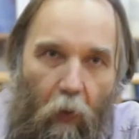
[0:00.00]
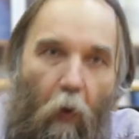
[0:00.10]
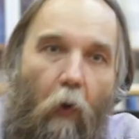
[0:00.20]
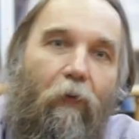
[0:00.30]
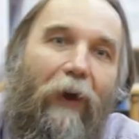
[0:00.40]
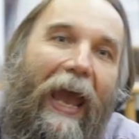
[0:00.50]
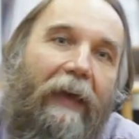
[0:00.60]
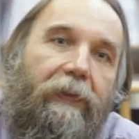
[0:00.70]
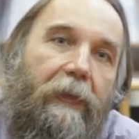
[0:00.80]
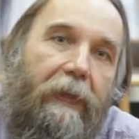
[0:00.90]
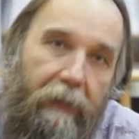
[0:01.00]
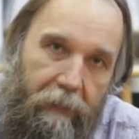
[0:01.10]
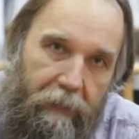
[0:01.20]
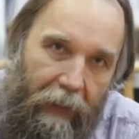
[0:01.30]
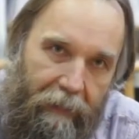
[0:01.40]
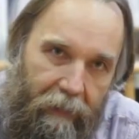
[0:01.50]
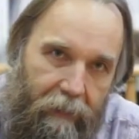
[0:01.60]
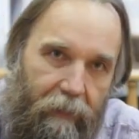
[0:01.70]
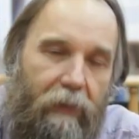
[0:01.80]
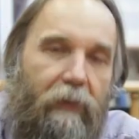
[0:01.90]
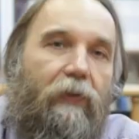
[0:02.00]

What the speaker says: of ethnic identity,